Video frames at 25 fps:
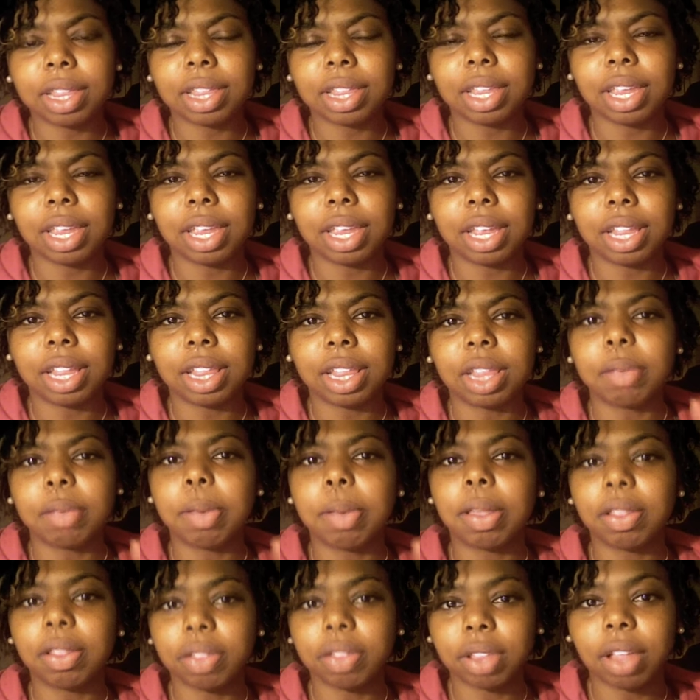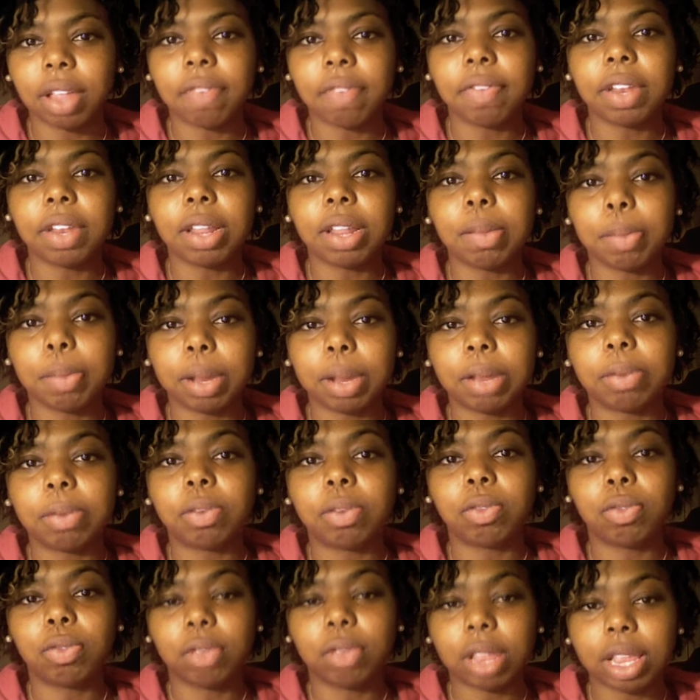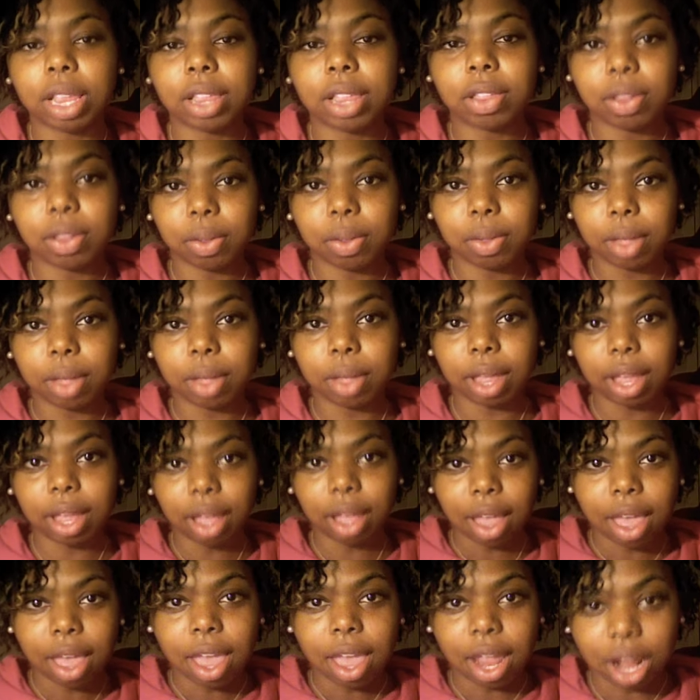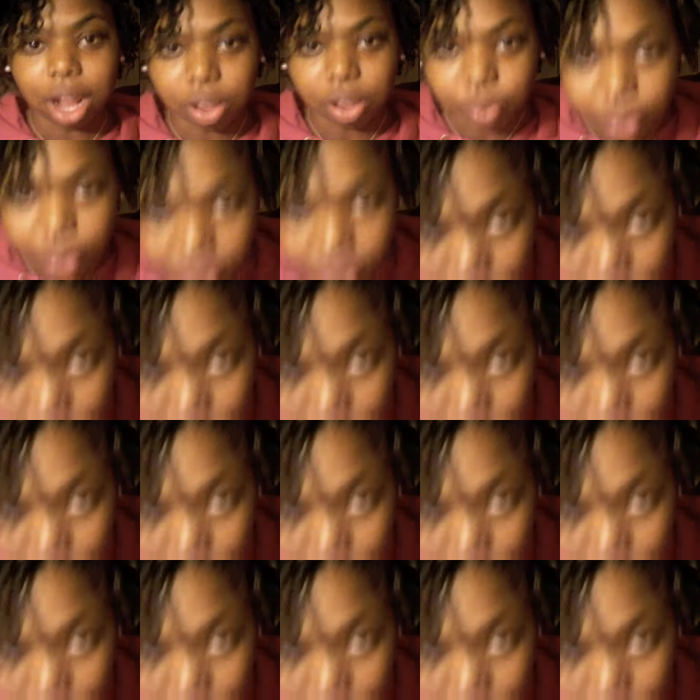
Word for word: and some other stuff in it, but it was really soothing. And I just want